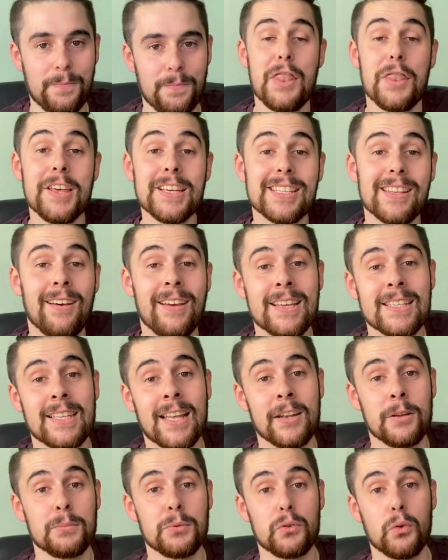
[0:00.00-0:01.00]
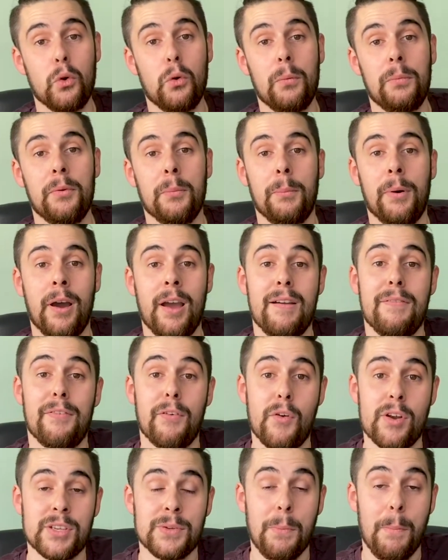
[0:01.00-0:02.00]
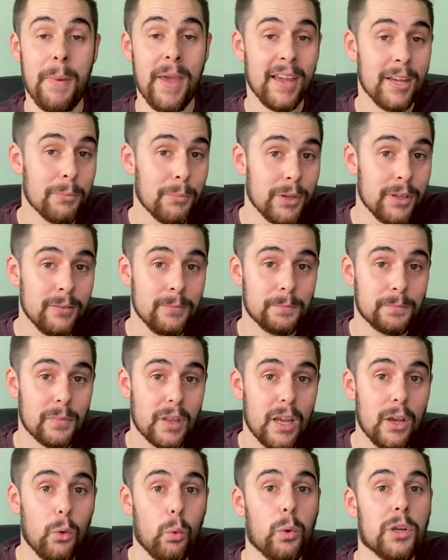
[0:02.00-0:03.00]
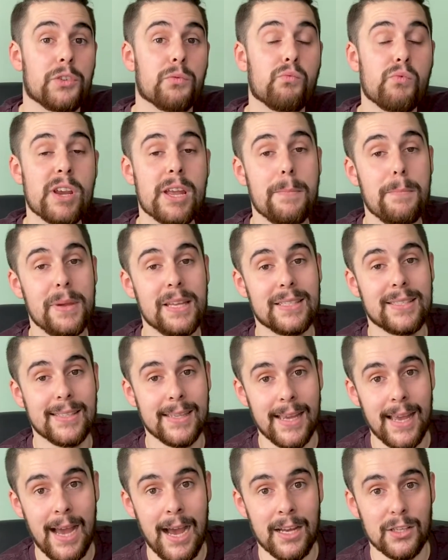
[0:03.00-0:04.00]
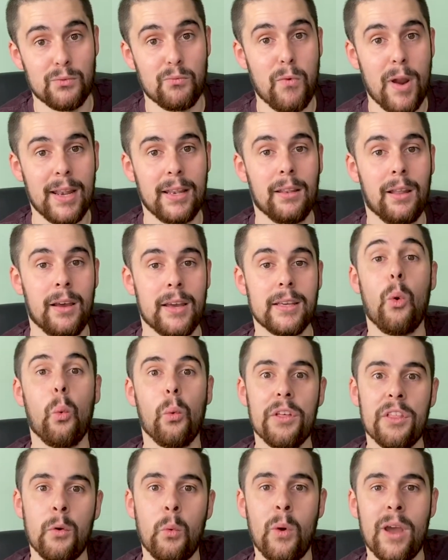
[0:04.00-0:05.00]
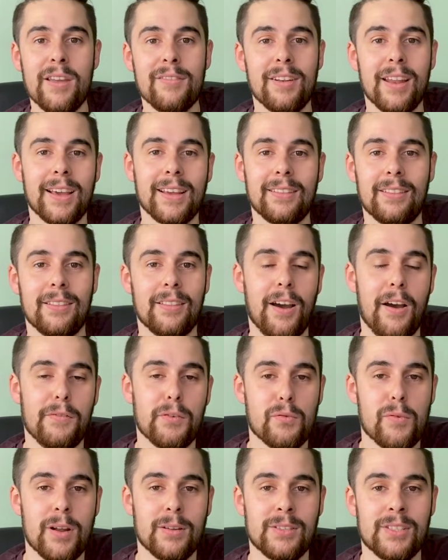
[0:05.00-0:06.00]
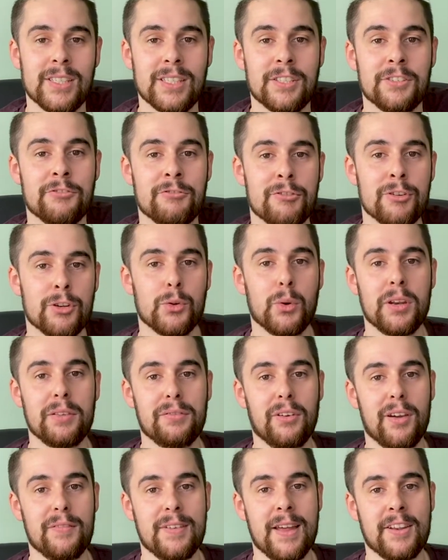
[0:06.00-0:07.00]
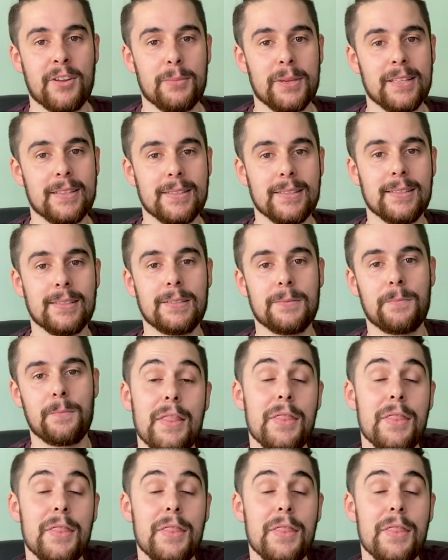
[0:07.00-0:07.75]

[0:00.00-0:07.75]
This light is then absorbed by a fluorescent pigment, which re-emits it as red light with a wavelength of around 625 nanometers.